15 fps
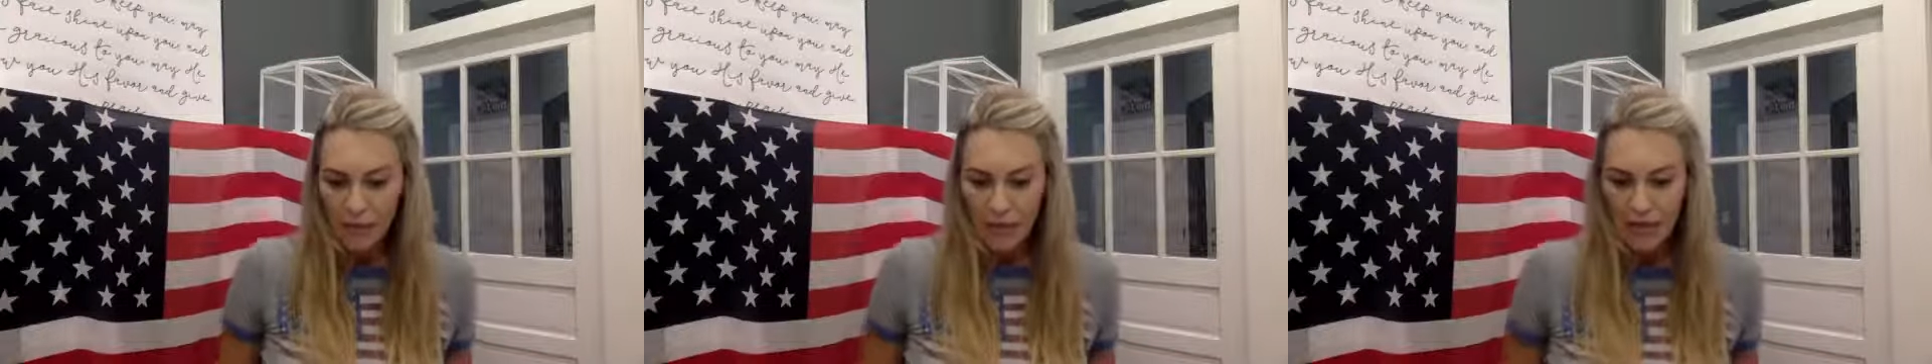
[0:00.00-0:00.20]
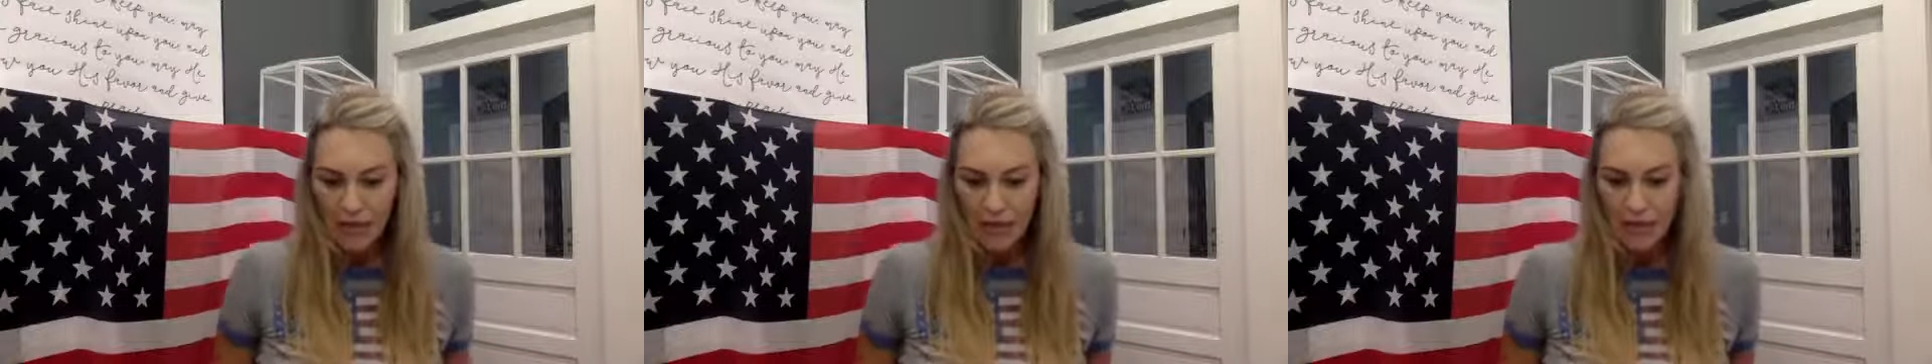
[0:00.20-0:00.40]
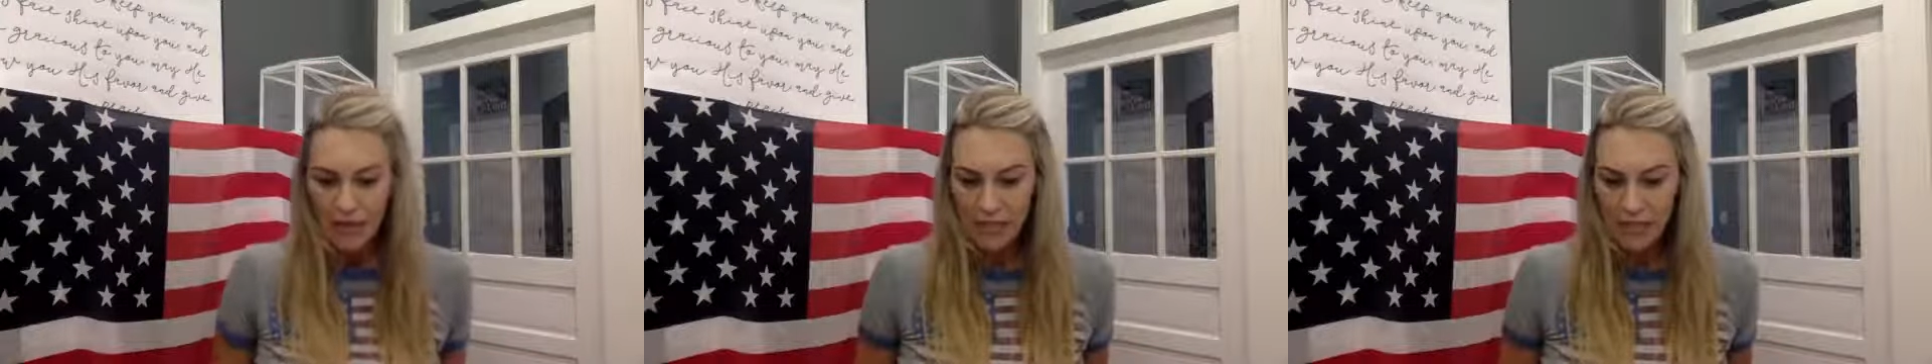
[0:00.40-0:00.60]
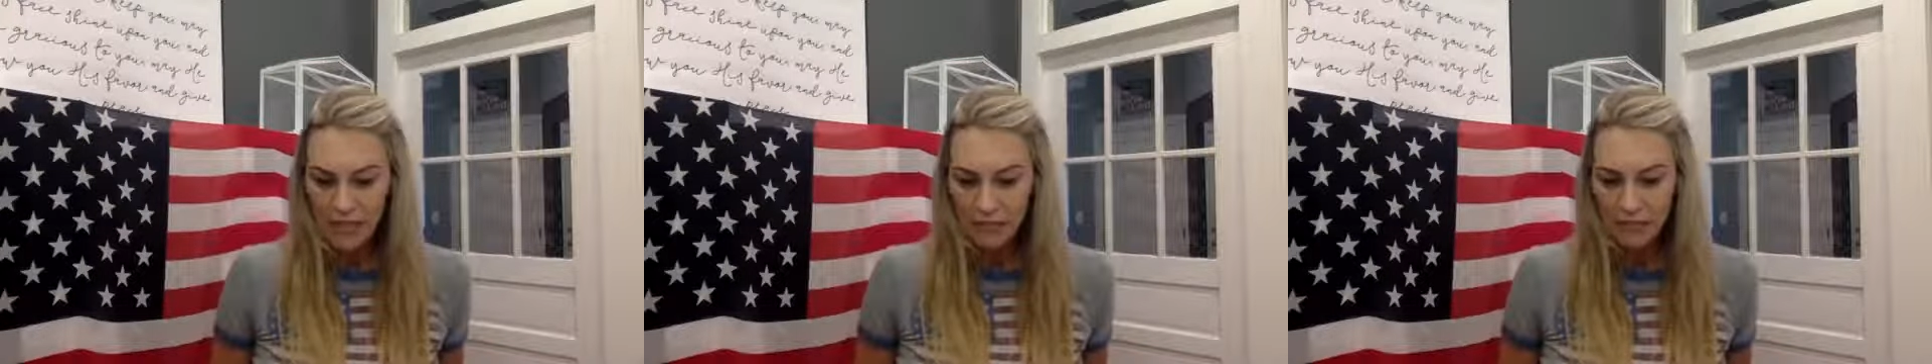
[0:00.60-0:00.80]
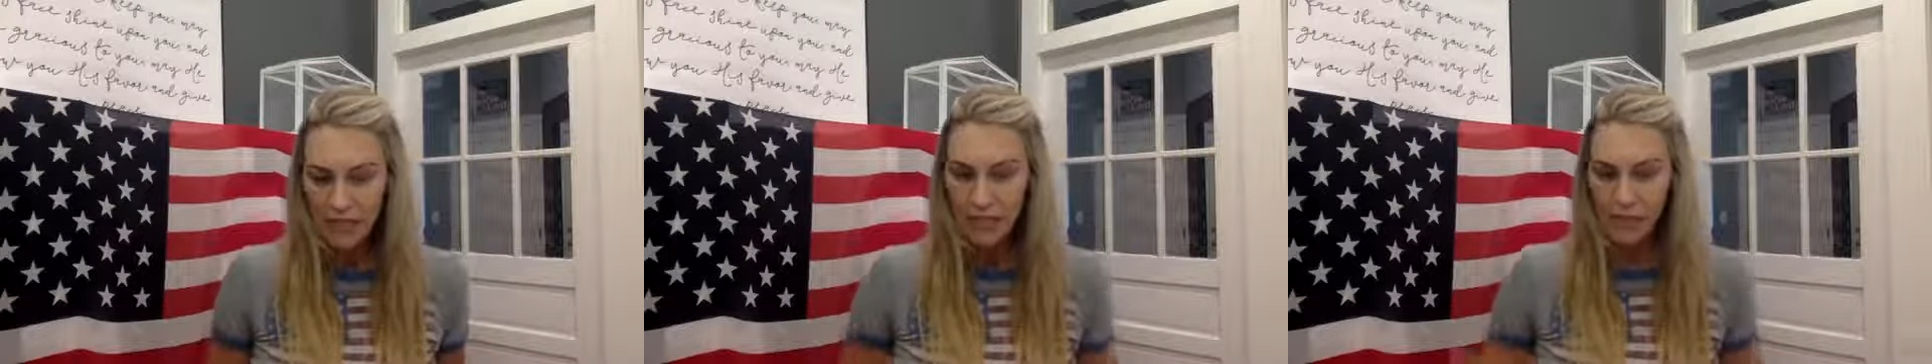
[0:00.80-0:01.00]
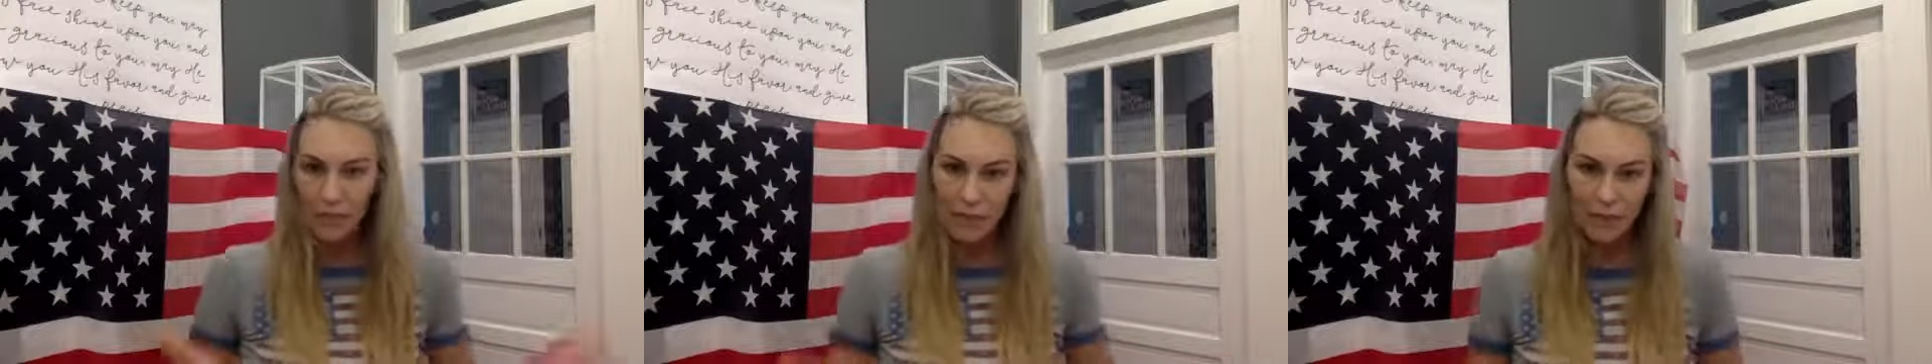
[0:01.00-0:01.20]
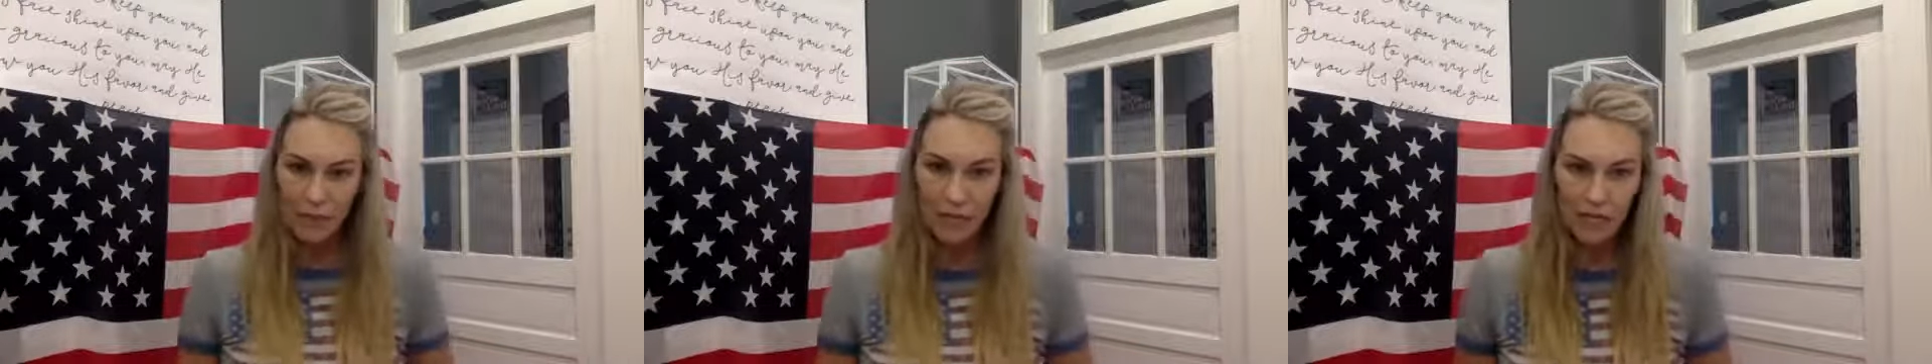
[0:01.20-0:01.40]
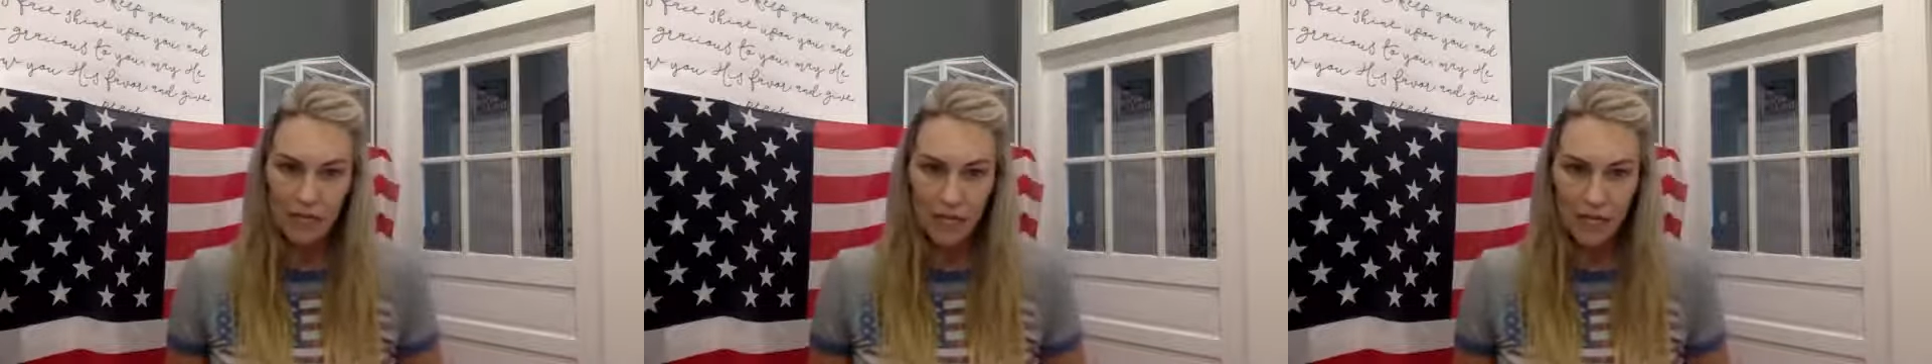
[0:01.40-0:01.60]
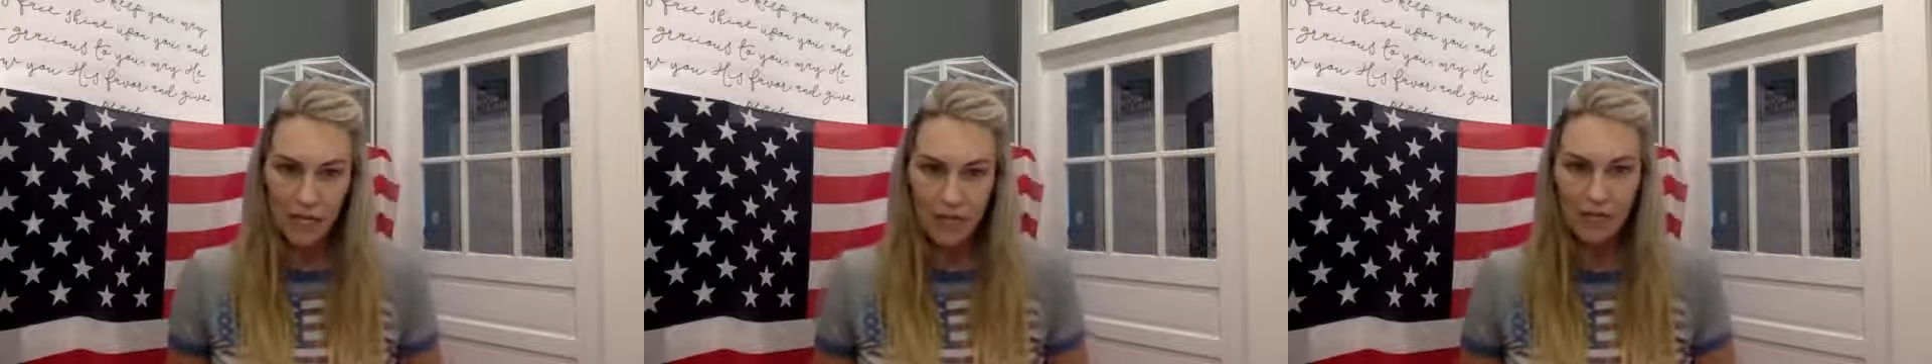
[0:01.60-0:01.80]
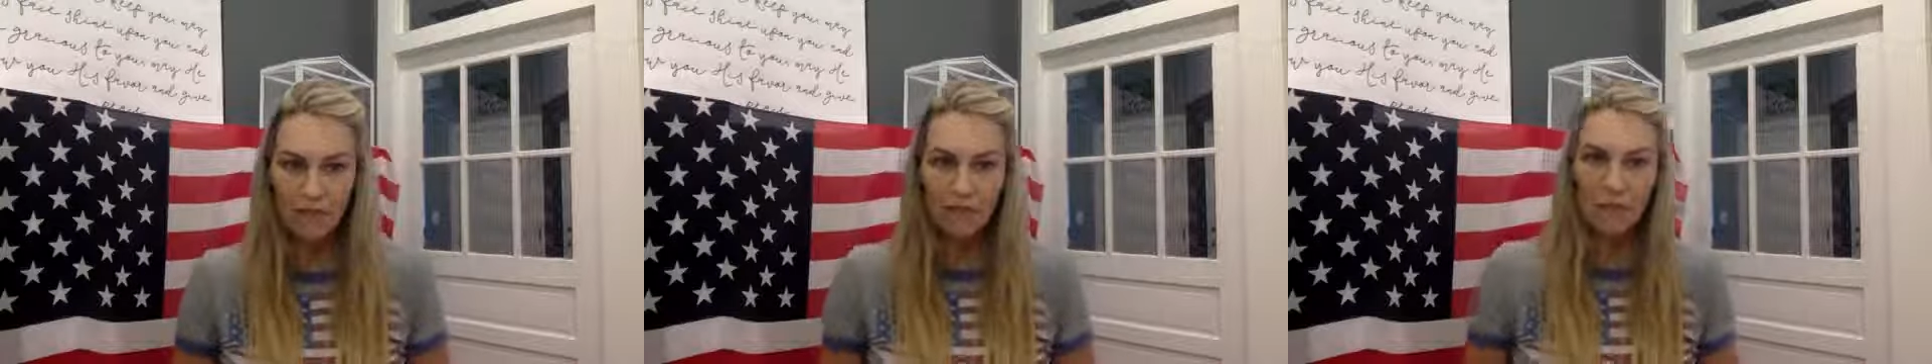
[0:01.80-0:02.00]
I need to figure out what I'm going to talk
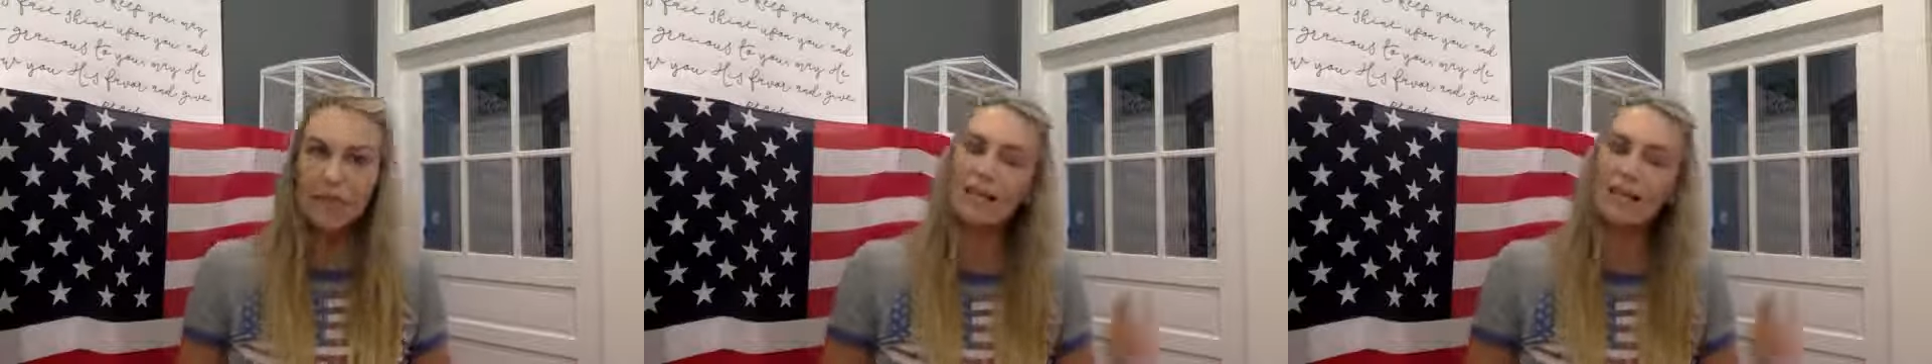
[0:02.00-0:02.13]
about first.